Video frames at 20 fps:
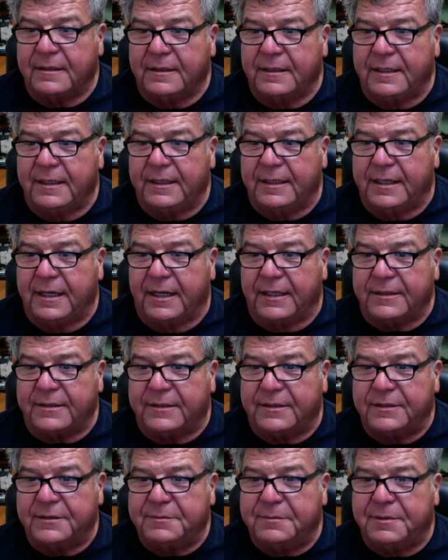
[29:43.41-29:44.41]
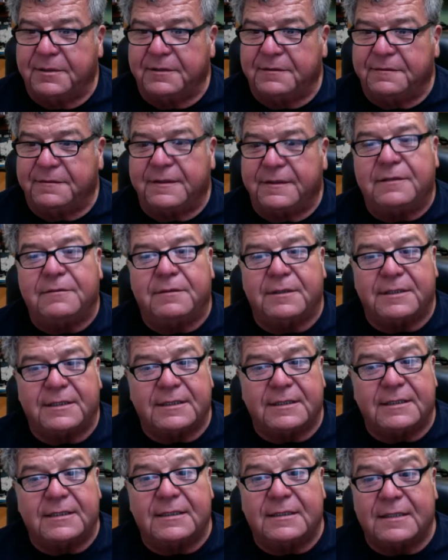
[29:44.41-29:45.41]
He caught 2 bluefin, which
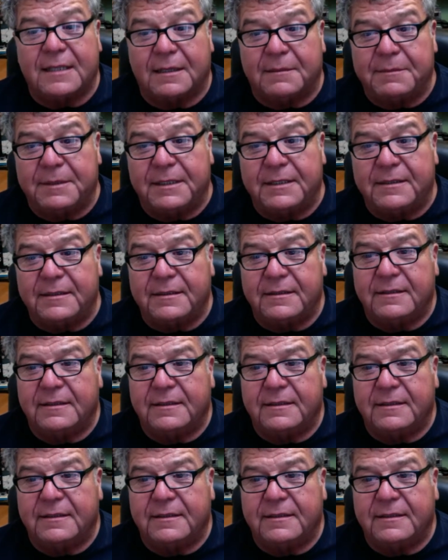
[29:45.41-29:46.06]
is his limit,